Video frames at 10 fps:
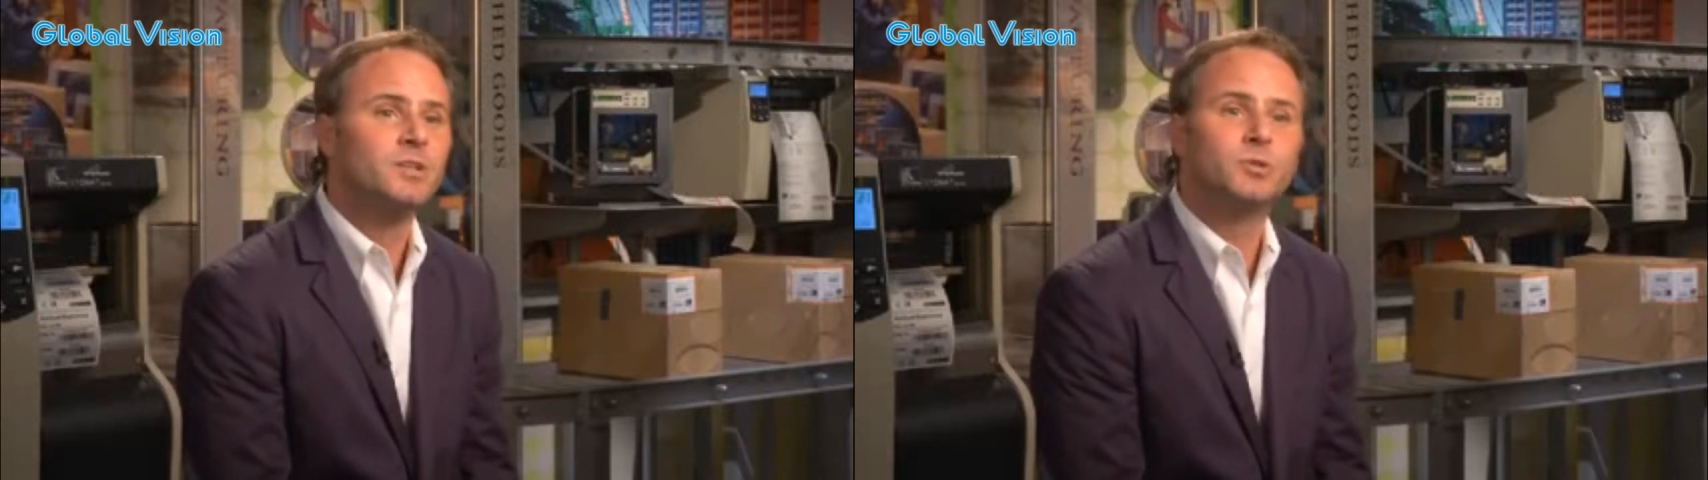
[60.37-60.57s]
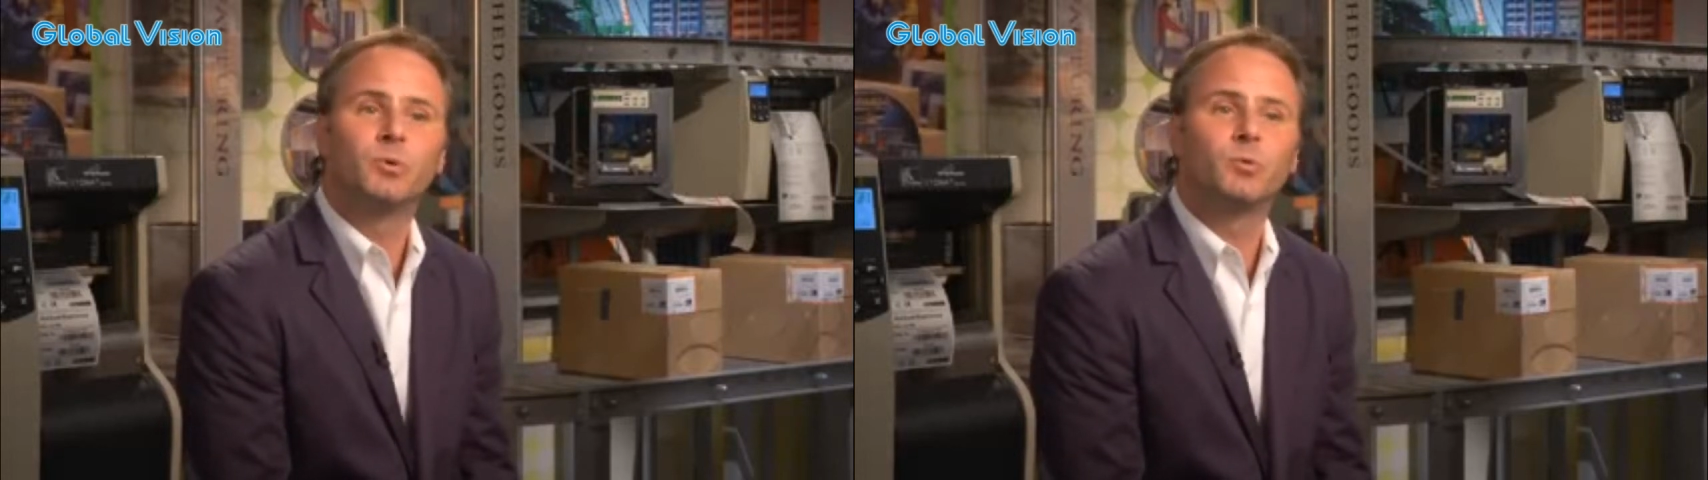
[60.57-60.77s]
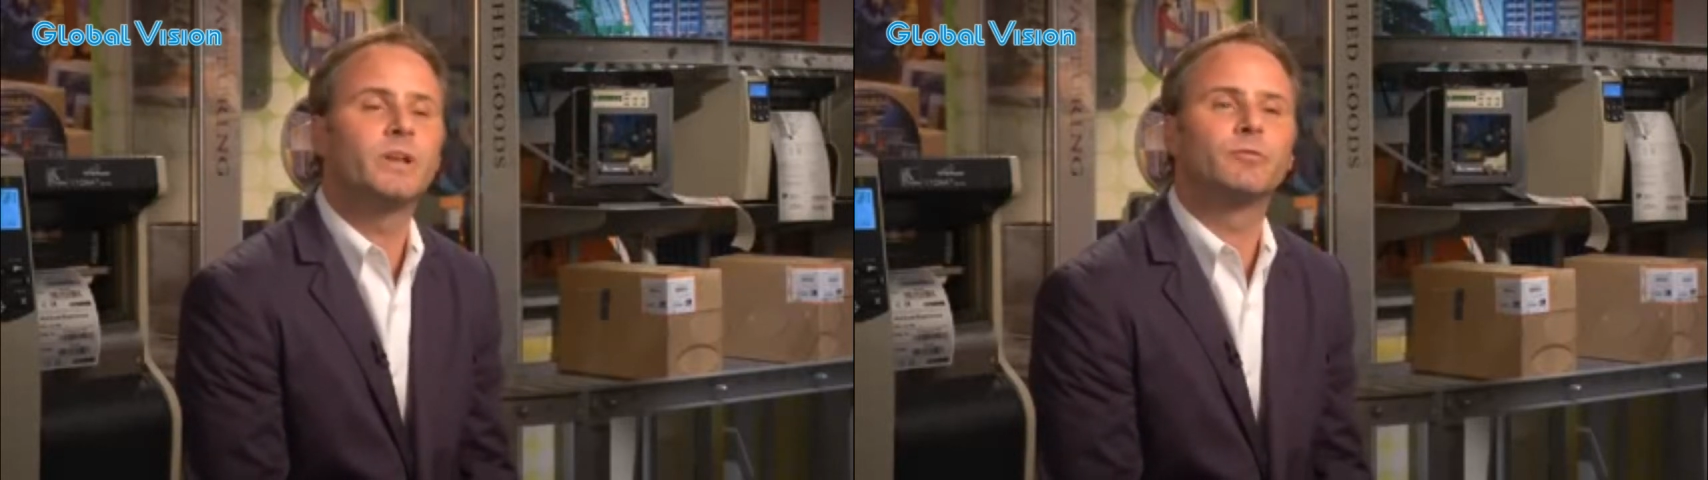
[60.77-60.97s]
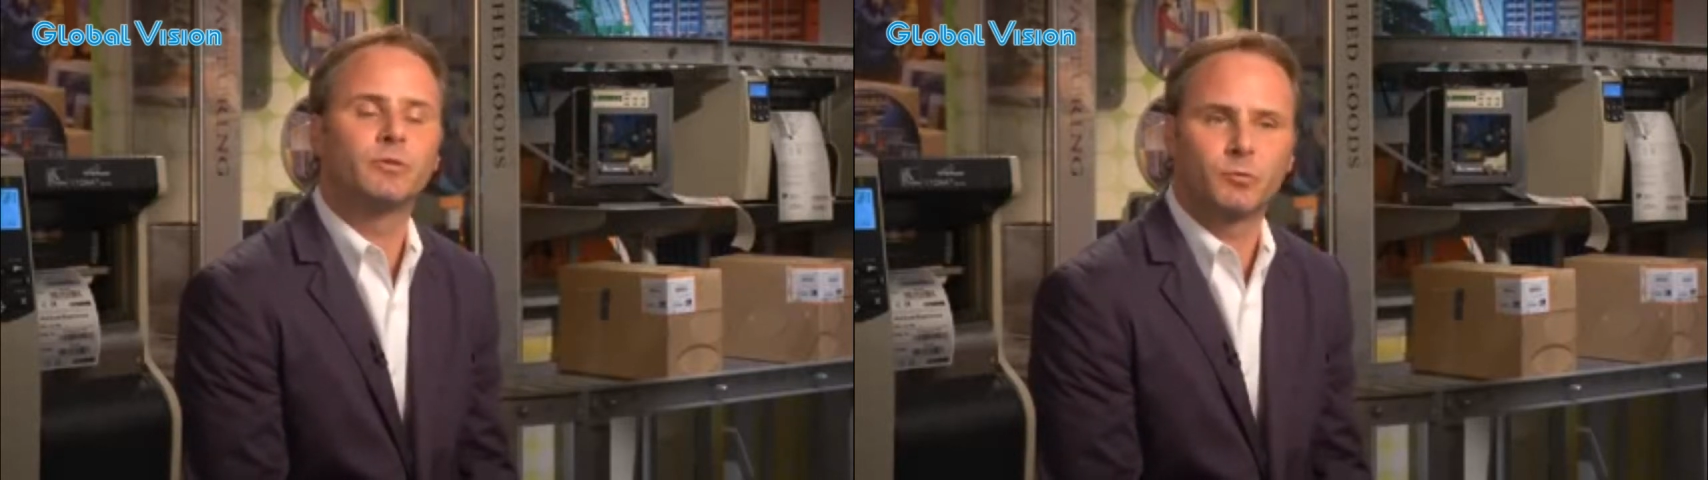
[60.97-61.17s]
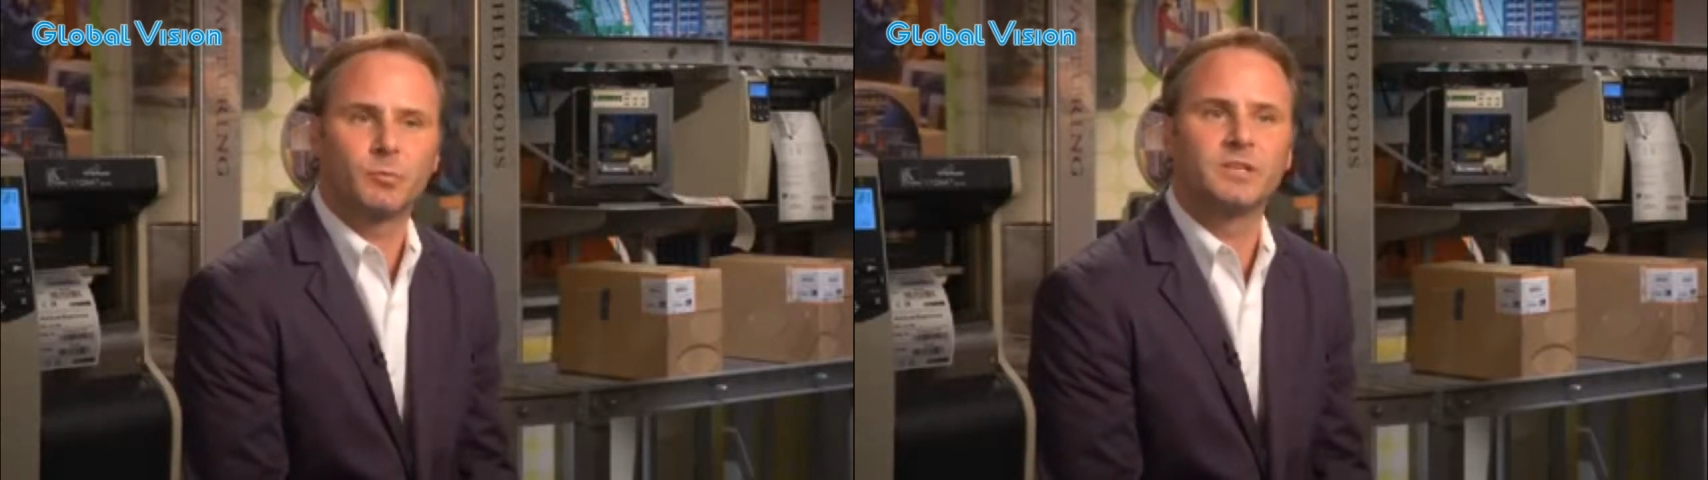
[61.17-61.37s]
to put
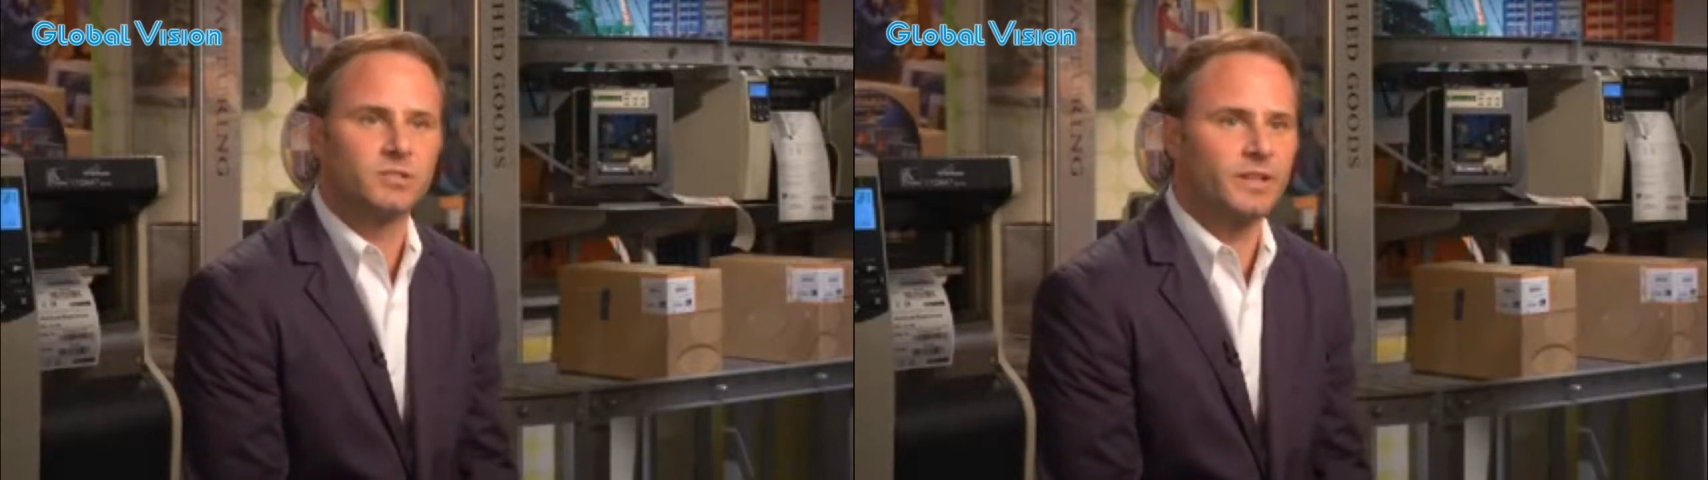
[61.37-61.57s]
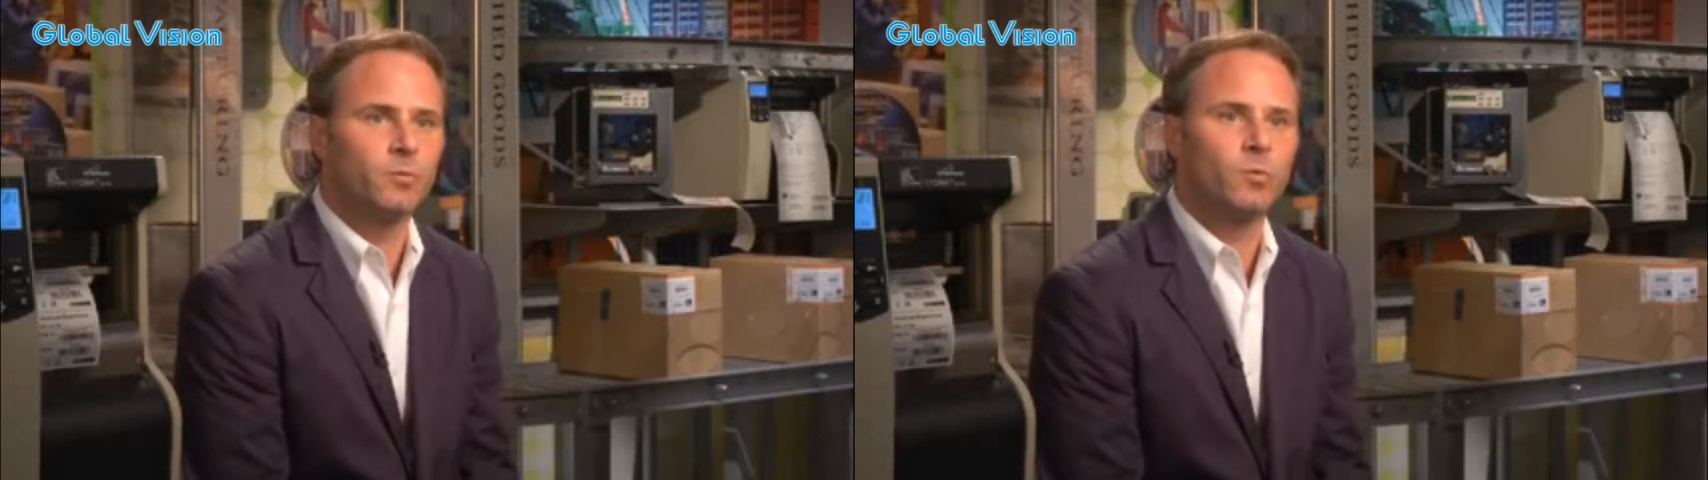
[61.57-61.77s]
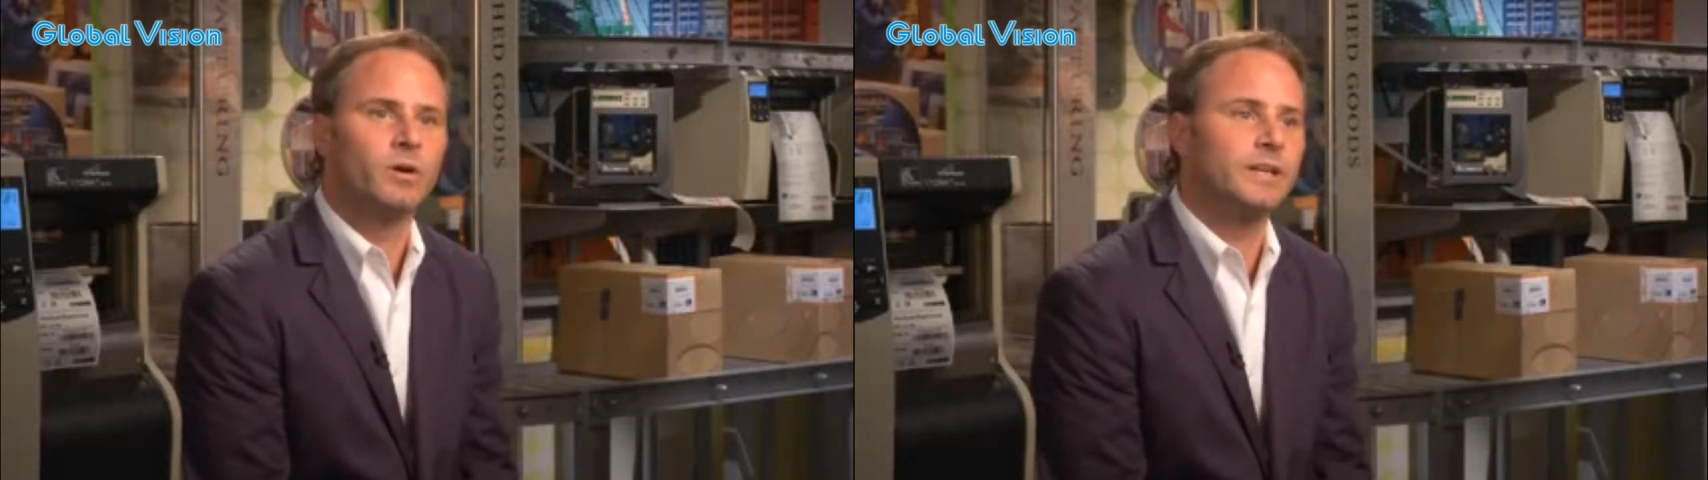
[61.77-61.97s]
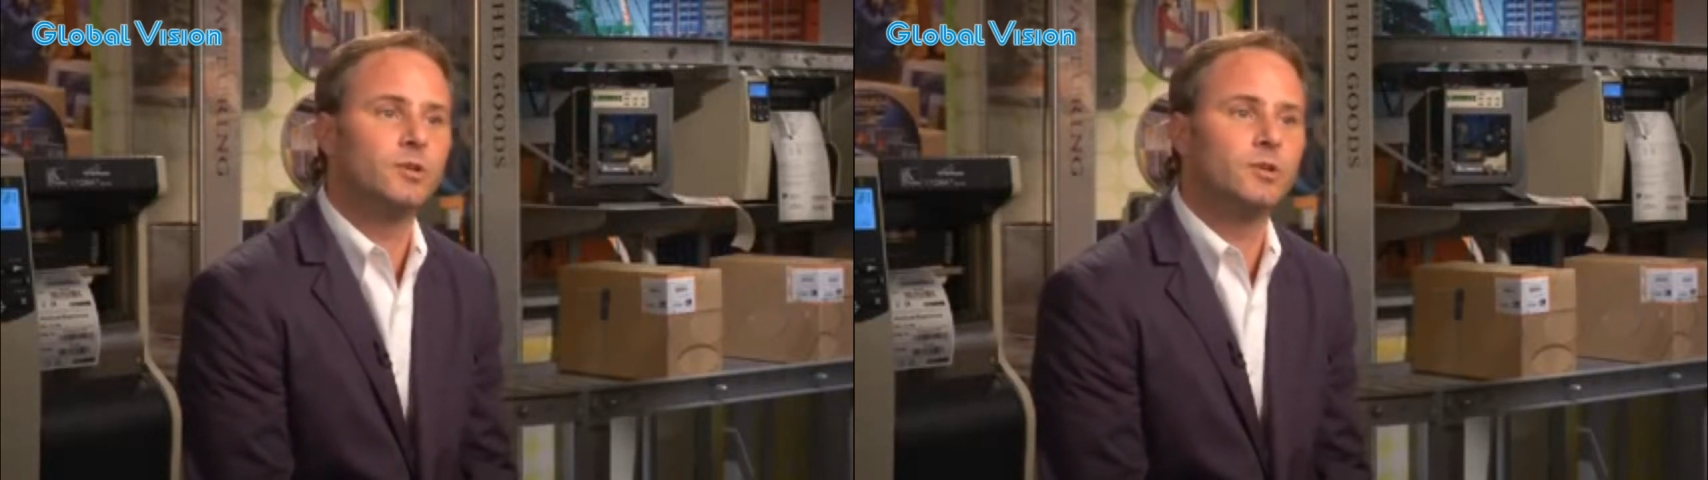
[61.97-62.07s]
whatever information they want.